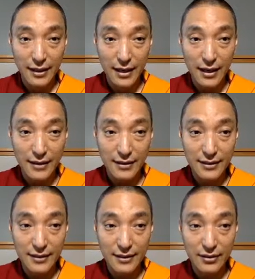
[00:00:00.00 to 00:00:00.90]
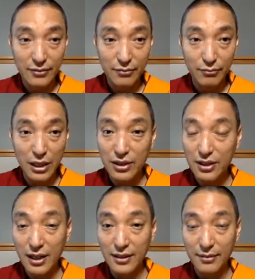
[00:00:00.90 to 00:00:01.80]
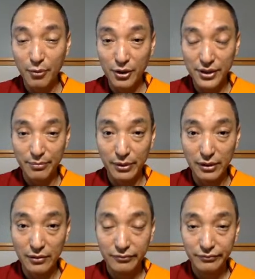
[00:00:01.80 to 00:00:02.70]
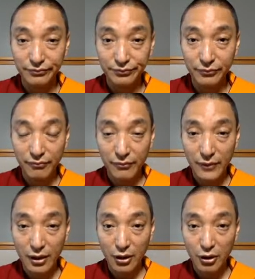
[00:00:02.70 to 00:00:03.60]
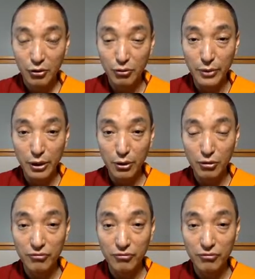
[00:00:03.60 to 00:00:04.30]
as much as possible. You may not